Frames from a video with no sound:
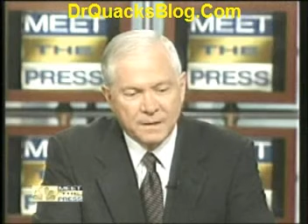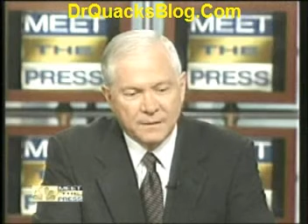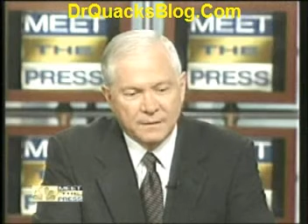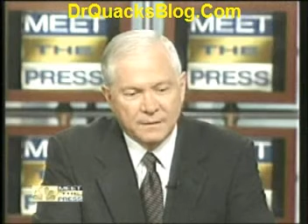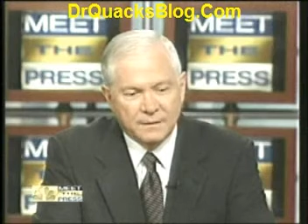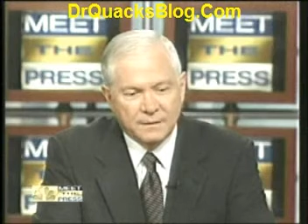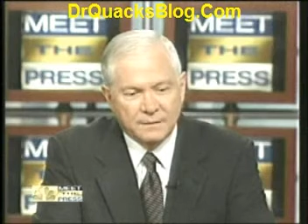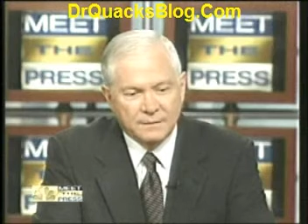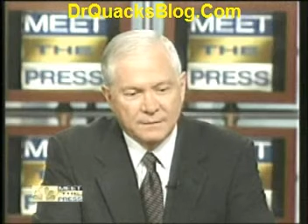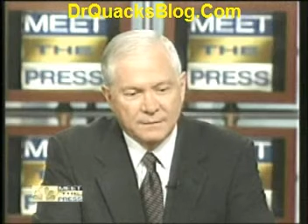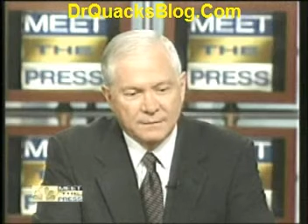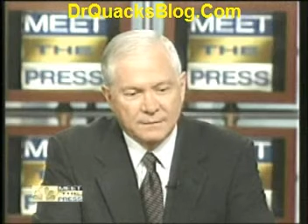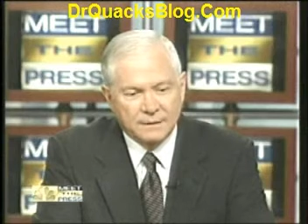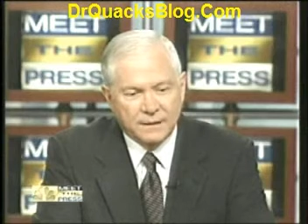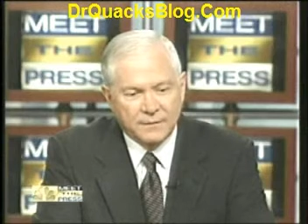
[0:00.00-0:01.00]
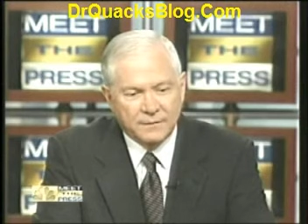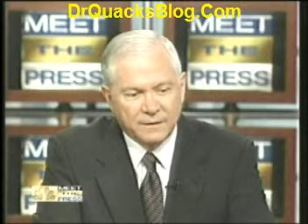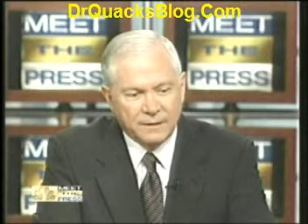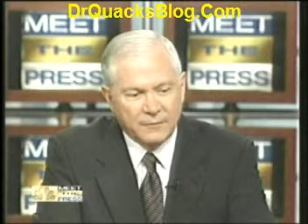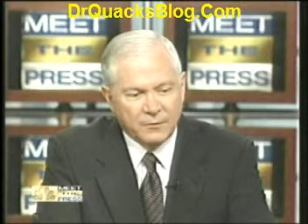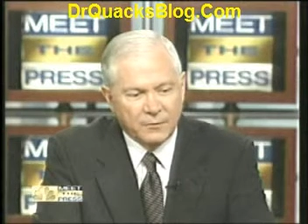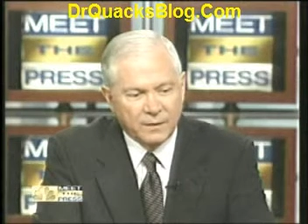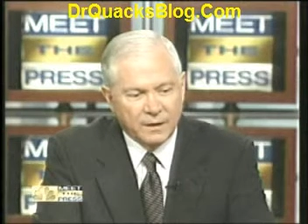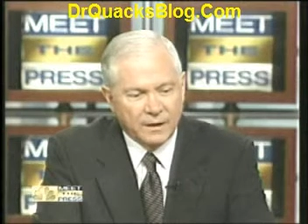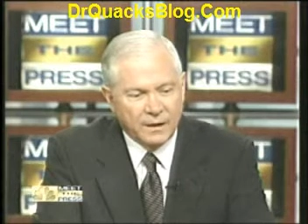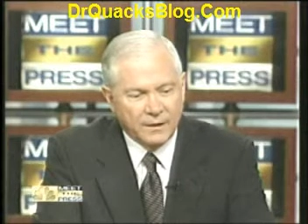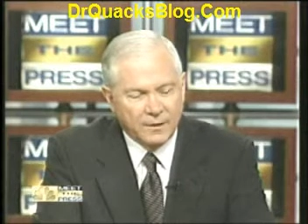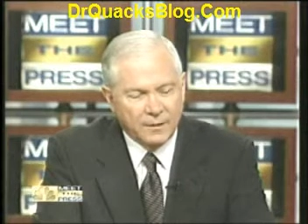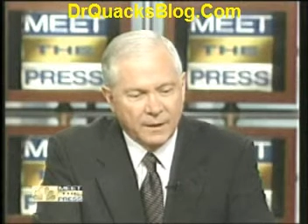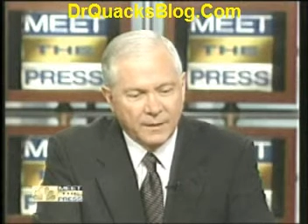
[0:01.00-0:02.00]
I've come to
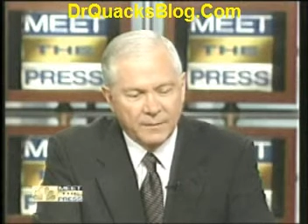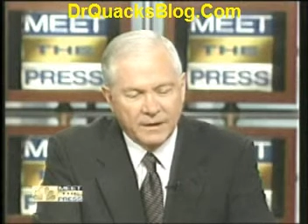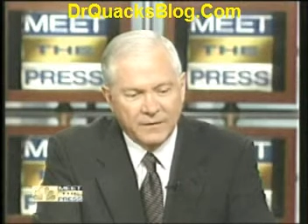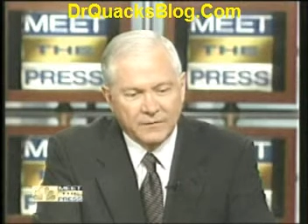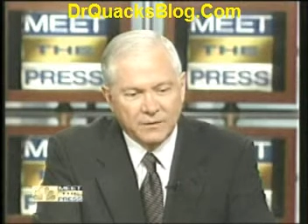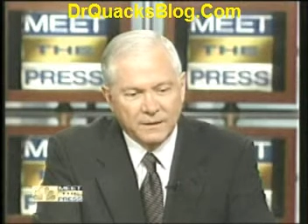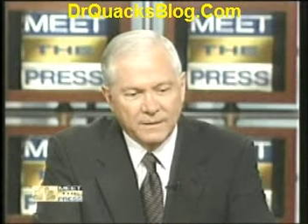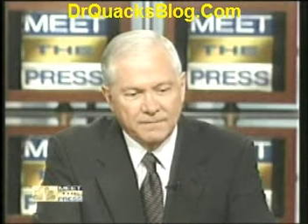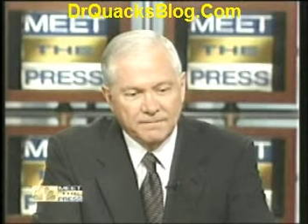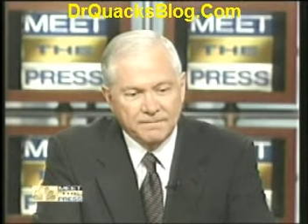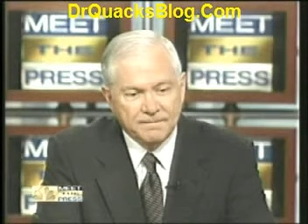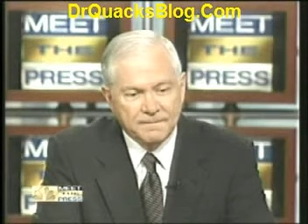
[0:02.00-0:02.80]
rely on him heavily.